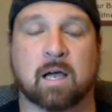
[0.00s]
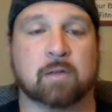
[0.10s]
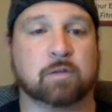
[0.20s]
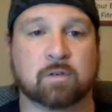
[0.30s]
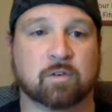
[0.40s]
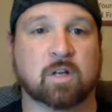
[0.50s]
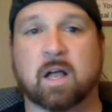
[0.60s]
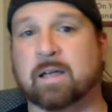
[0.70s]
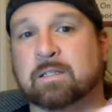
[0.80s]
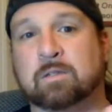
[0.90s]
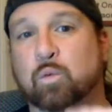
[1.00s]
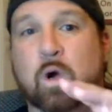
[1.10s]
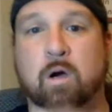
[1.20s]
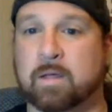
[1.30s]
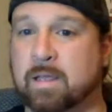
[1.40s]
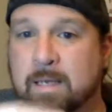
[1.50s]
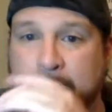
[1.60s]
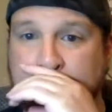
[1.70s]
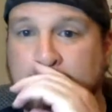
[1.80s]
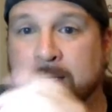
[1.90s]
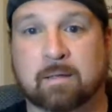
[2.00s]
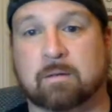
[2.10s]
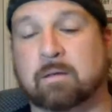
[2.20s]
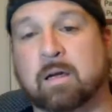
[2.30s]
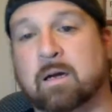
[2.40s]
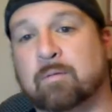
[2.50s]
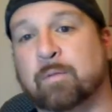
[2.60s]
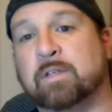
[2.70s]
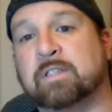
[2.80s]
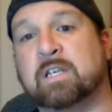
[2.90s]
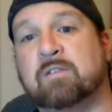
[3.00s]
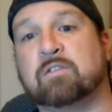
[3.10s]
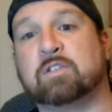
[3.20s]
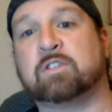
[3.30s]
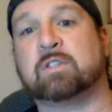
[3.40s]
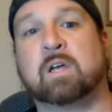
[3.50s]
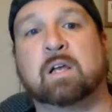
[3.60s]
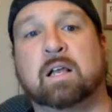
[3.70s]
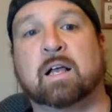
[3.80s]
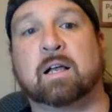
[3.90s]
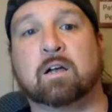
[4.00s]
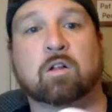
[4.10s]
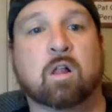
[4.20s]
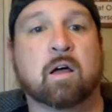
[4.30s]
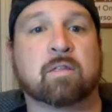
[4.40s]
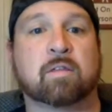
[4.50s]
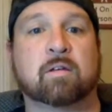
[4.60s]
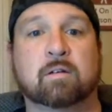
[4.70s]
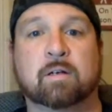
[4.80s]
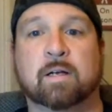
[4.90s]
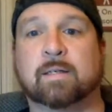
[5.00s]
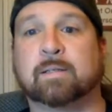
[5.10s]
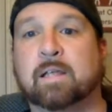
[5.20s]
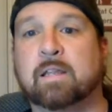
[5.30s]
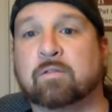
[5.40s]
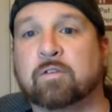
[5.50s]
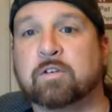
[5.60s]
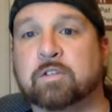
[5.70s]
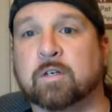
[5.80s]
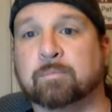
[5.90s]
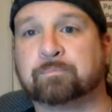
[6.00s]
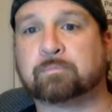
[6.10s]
There's different kinds as well. And again, like Mel said, even just a cloth in the freezer,